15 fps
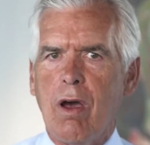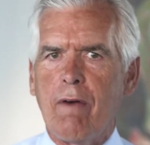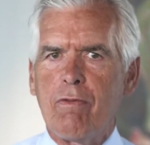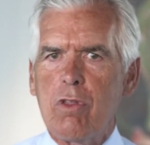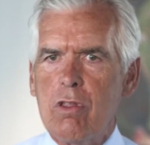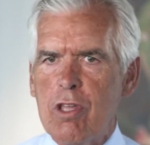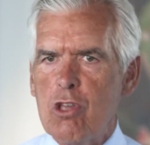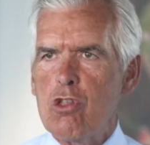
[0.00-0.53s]

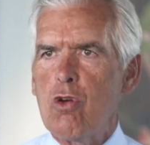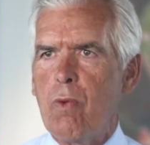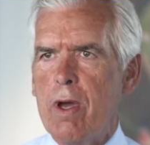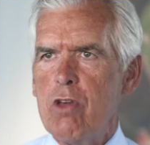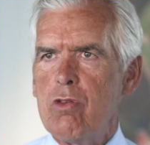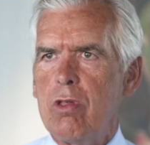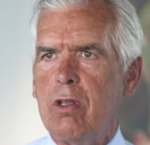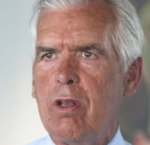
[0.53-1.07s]
of the
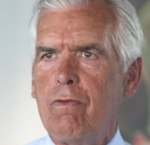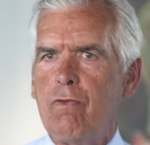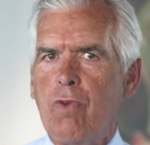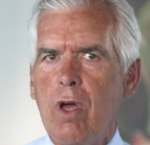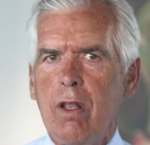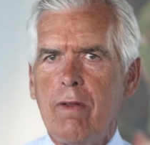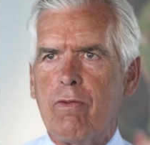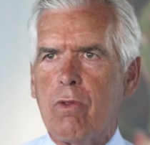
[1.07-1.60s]
situation in
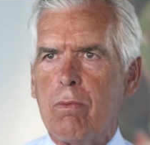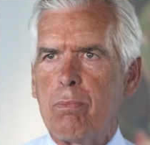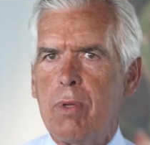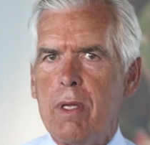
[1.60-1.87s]
front of them.